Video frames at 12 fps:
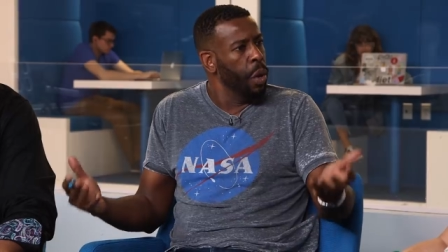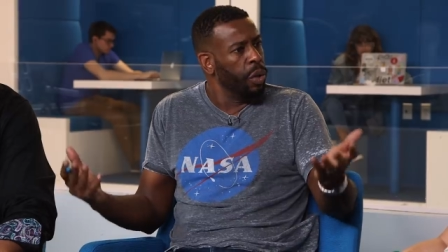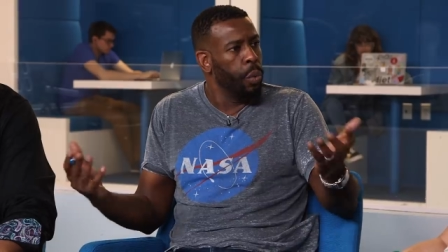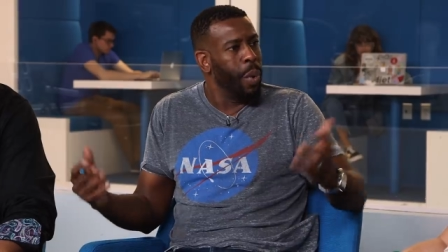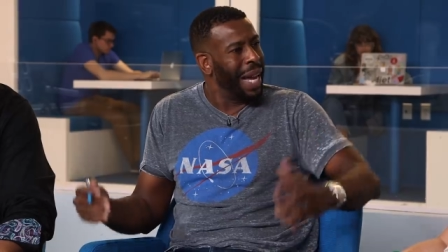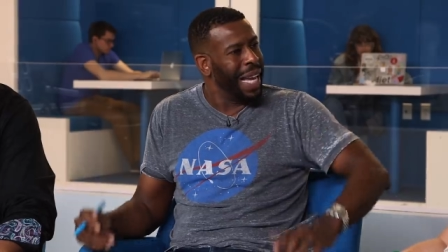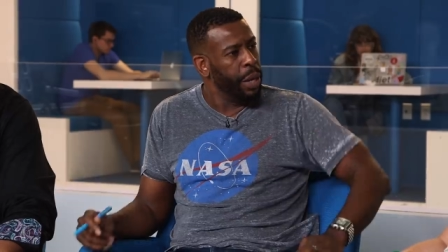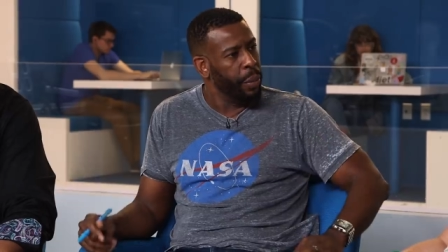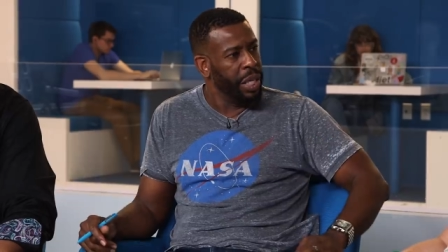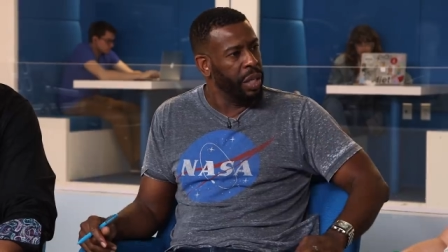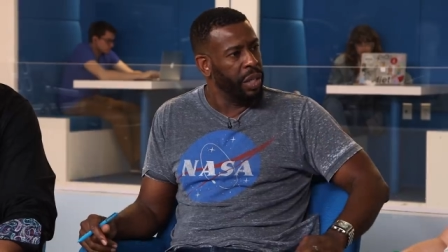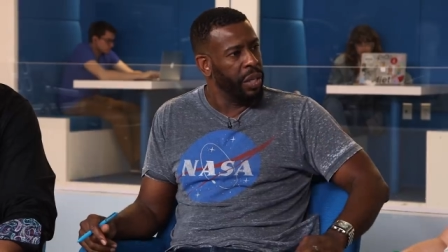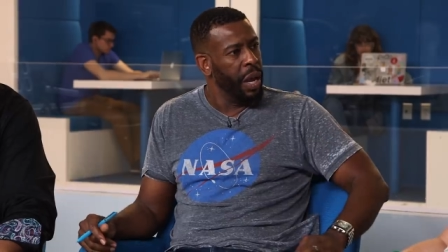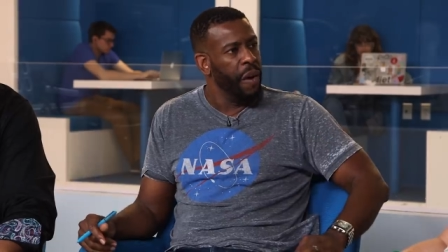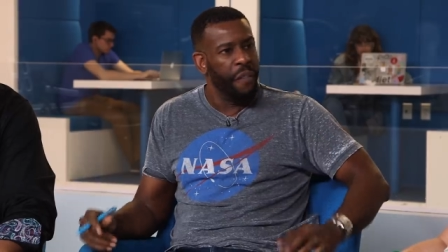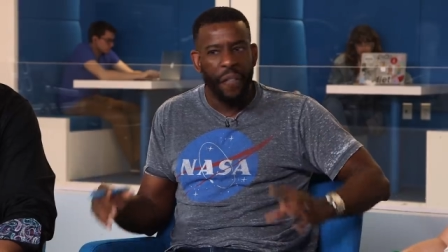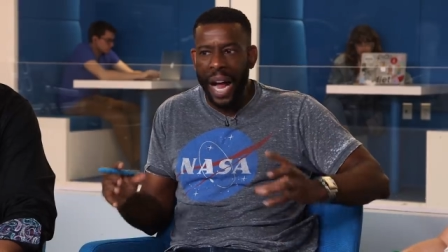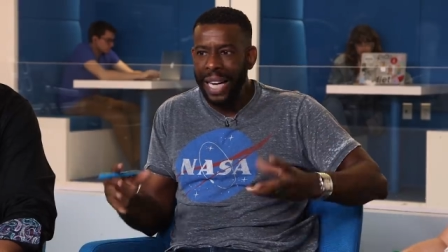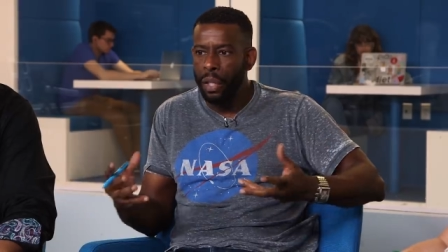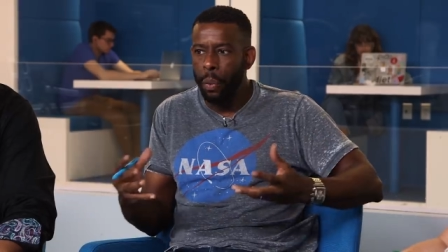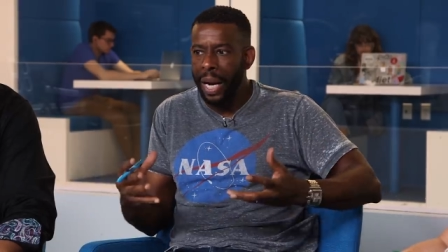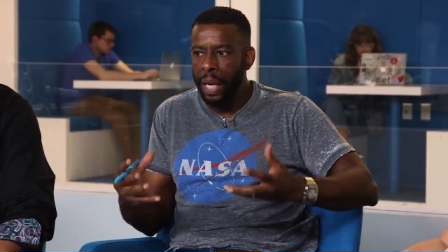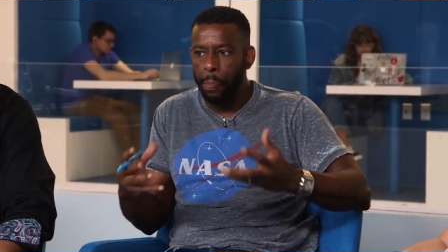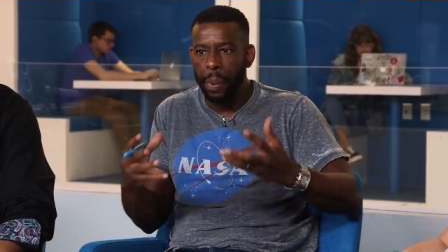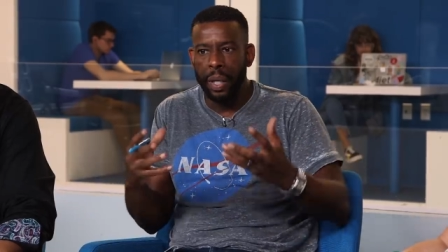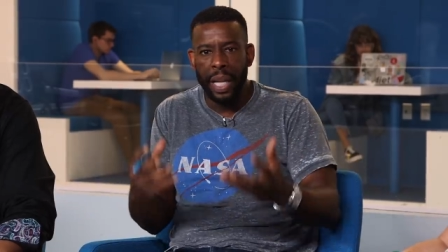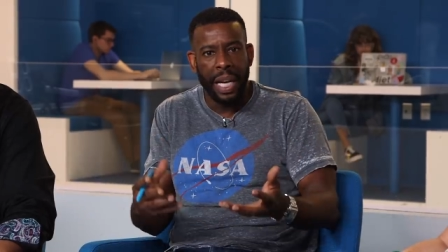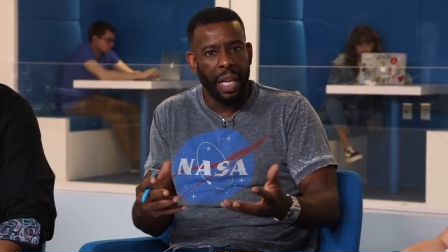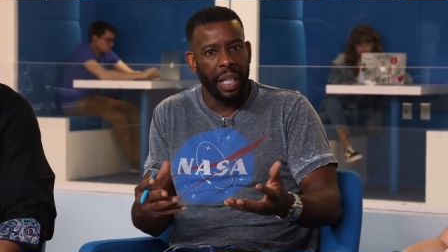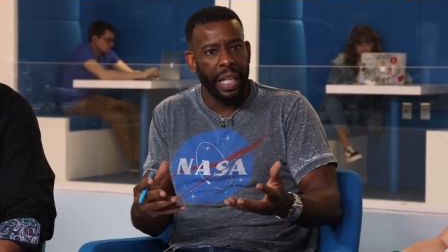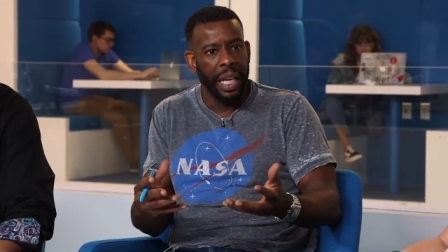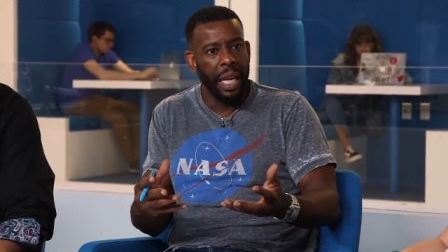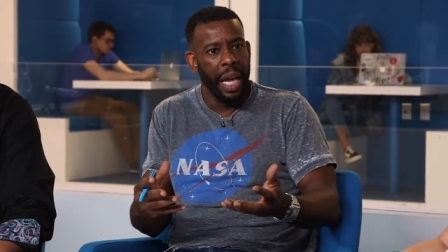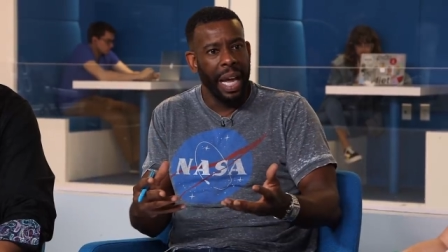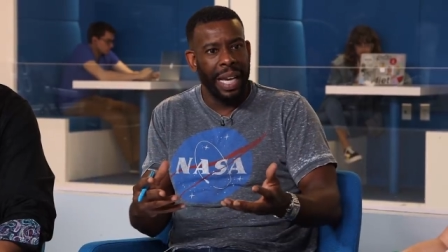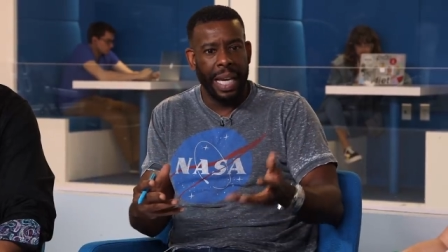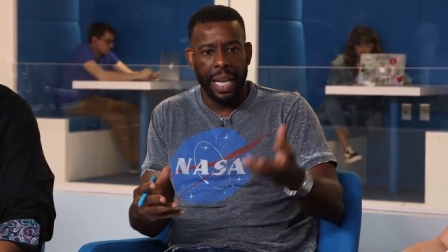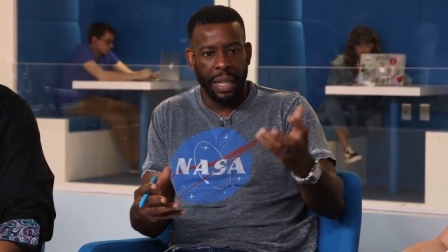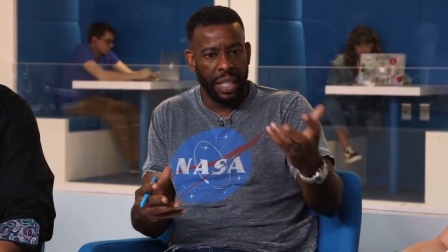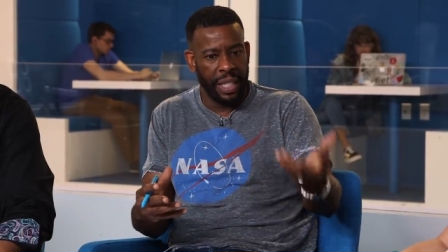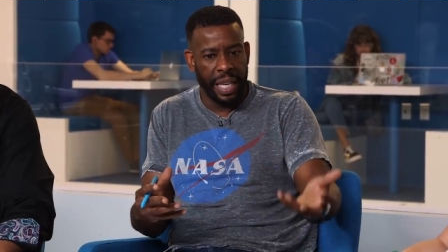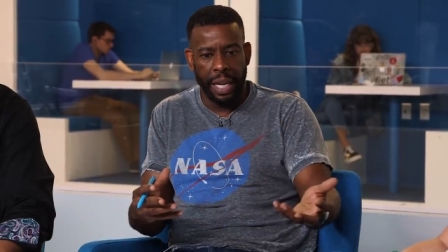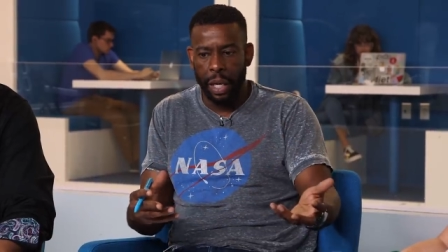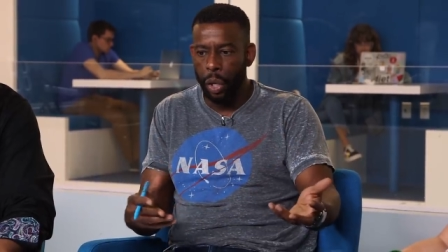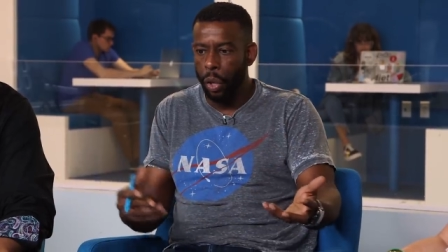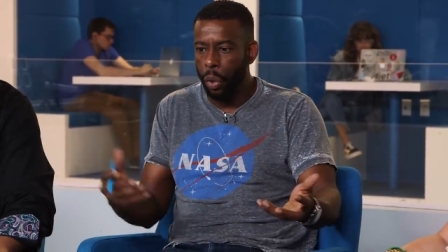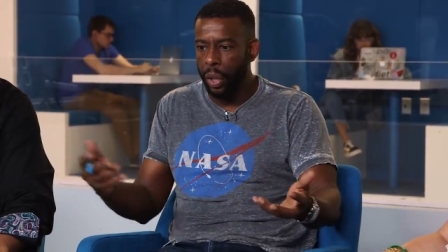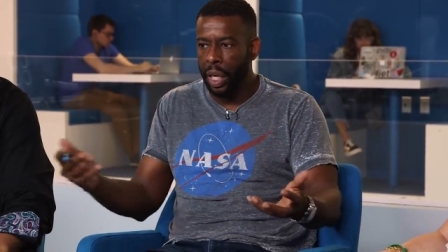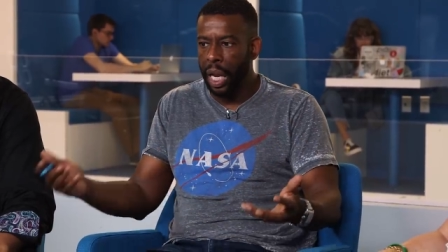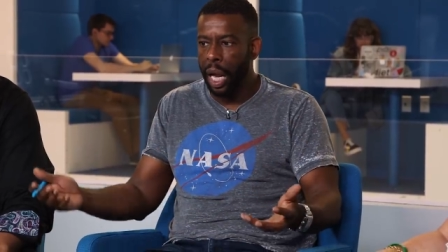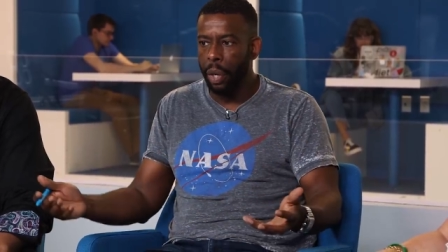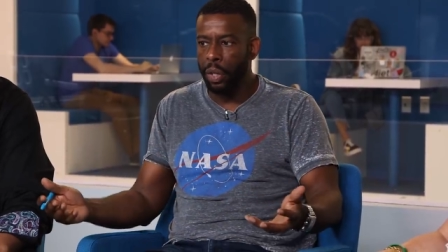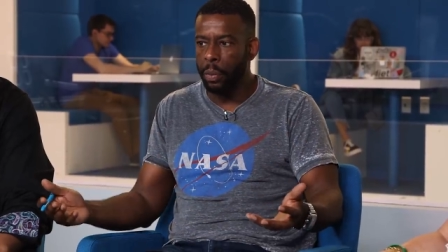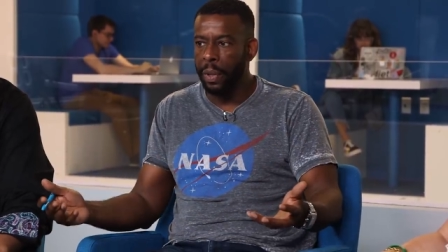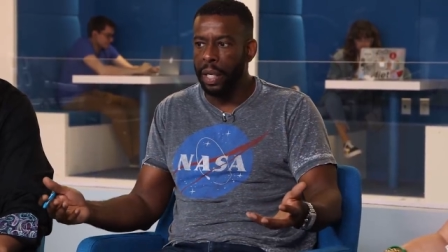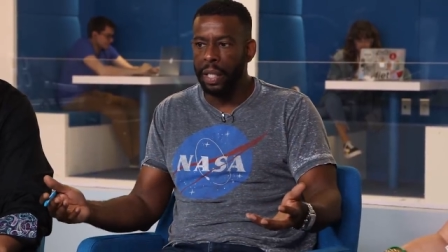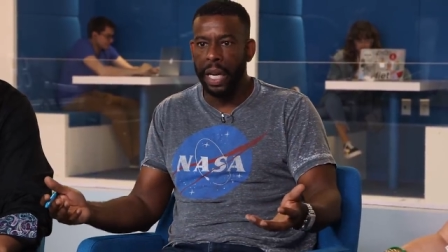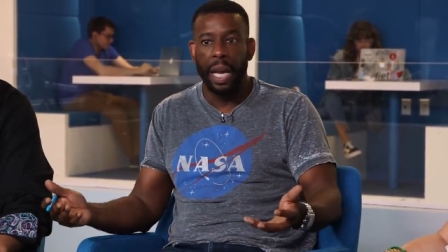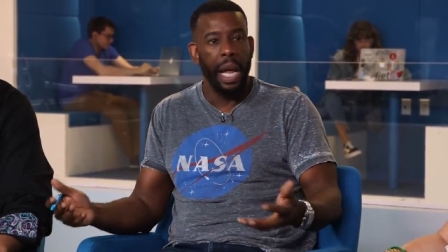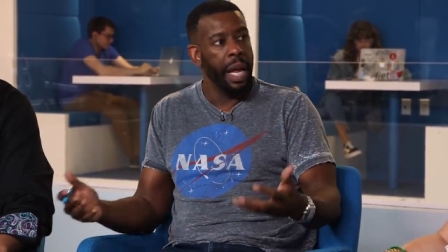So why can't we just find a way to politically get the senator or the congressman to say,